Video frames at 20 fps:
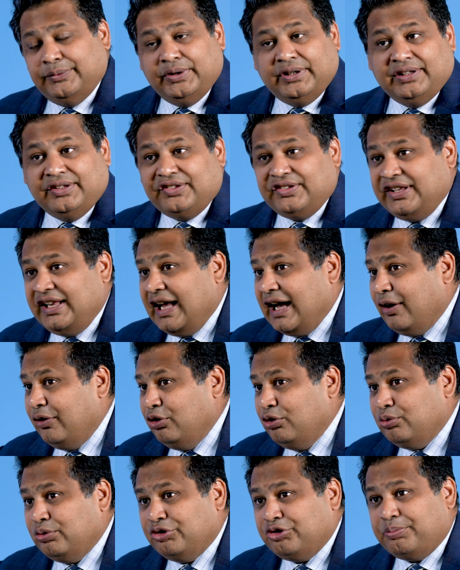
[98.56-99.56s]
can see how
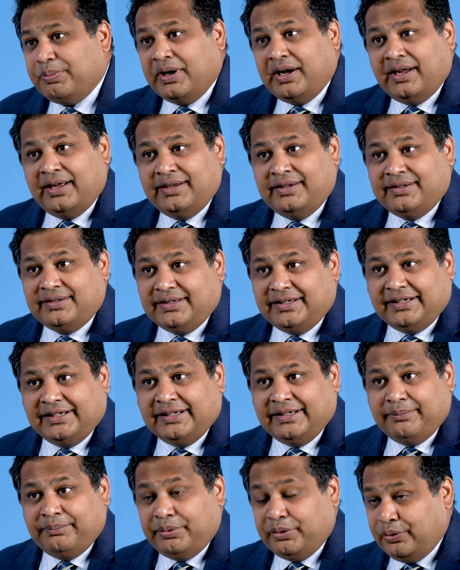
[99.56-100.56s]
you respond
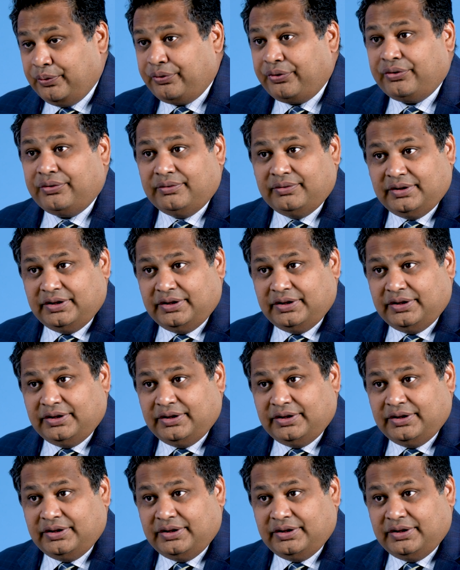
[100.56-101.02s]
both